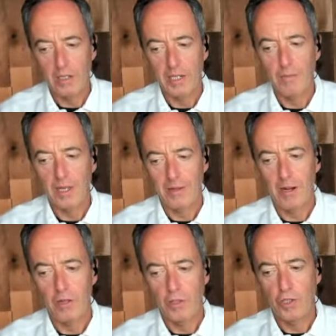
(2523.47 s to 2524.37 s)
healing
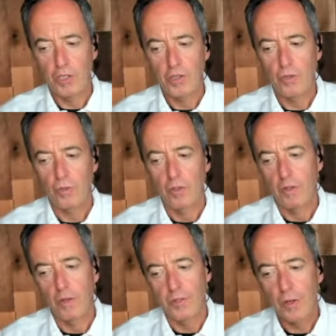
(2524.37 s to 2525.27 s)
methodologies
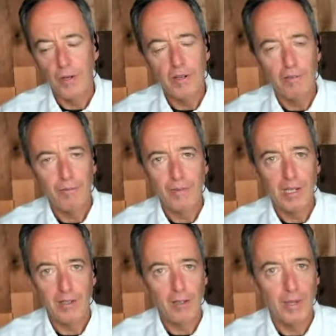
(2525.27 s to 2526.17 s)
or alternative
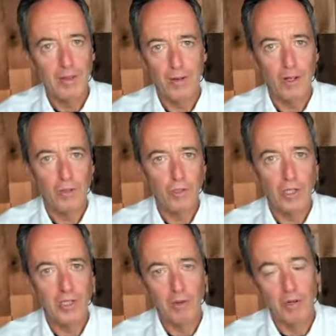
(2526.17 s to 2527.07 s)
healing
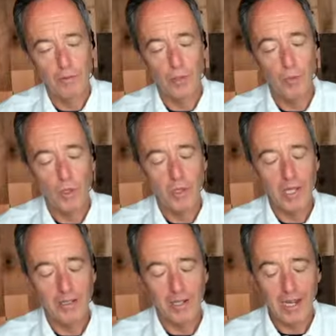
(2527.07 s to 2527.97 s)
methodologies, however you would
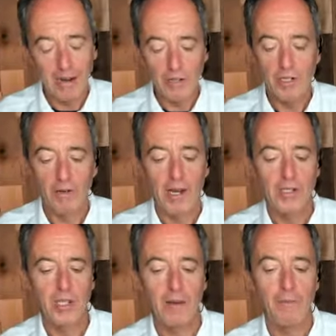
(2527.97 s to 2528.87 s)
like to
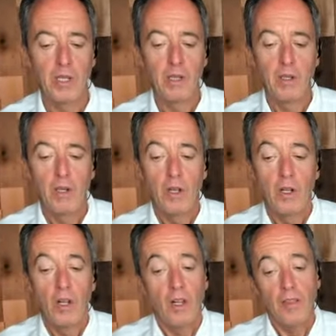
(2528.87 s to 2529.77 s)
characterize them,
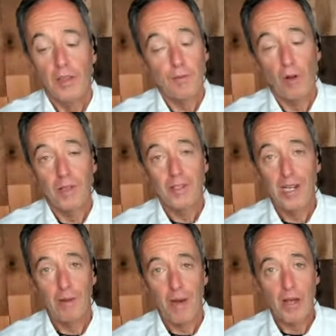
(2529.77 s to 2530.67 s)
they fall
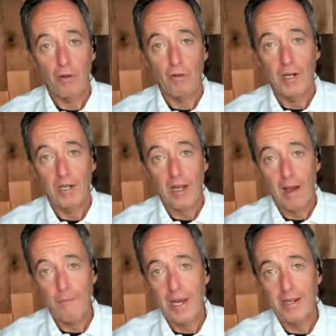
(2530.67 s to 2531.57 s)
into that model, right?
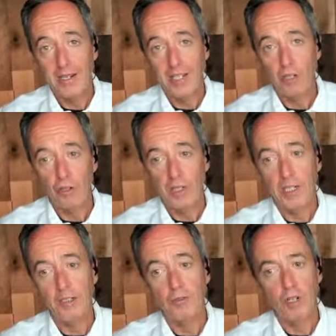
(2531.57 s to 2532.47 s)
Combating,
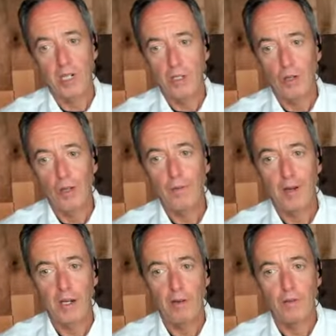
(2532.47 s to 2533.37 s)
killing, trying to
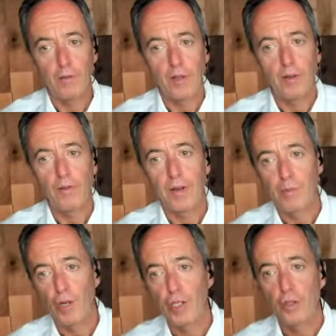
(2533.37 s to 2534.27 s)
nullify a
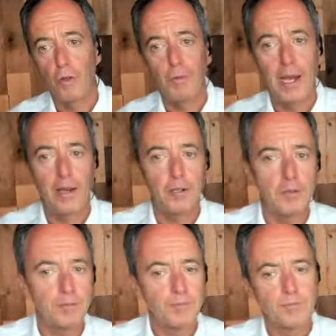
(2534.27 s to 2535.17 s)
vibrational
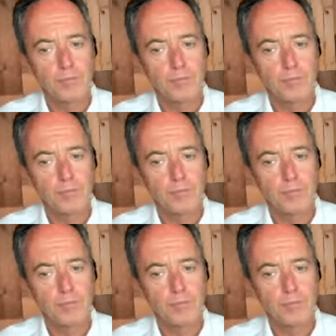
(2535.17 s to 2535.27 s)
pattern.